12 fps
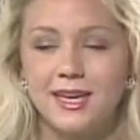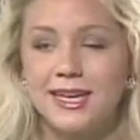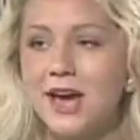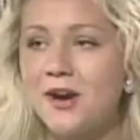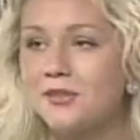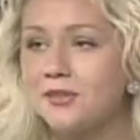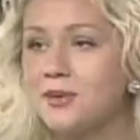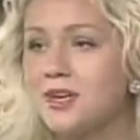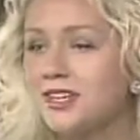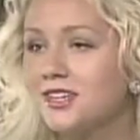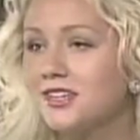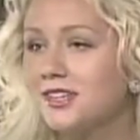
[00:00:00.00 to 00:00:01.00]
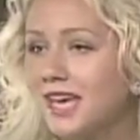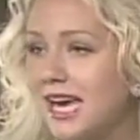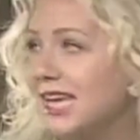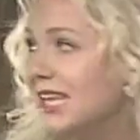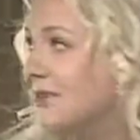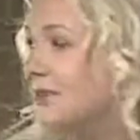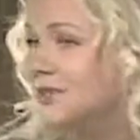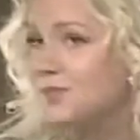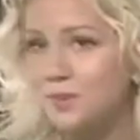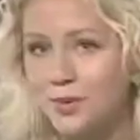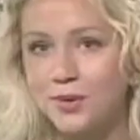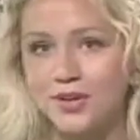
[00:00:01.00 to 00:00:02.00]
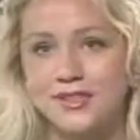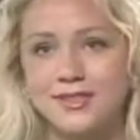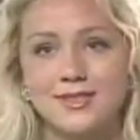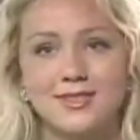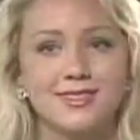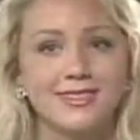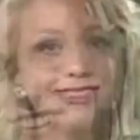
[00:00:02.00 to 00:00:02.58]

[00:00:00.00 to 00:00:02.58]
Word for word: And now over to our girl Kaylee with sports.